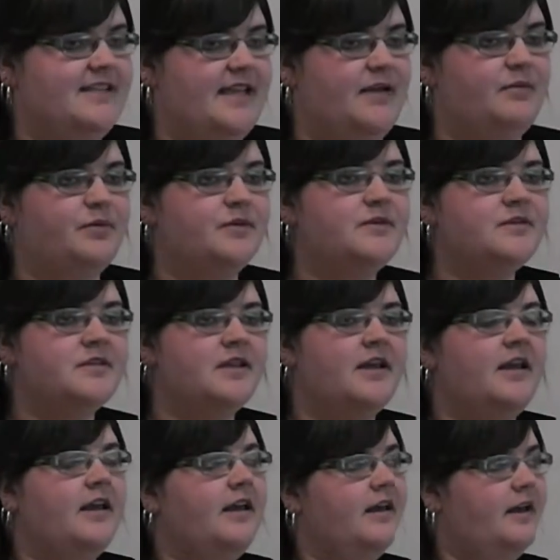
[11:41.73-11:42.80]
samples
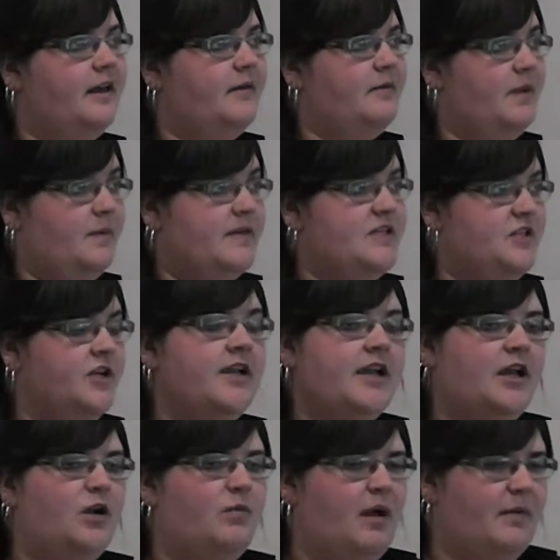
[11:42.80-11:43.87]
that we took
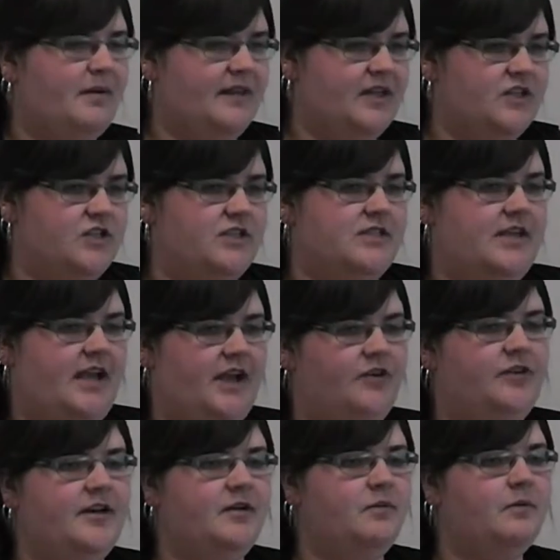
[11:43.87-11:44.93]
and our population is 100,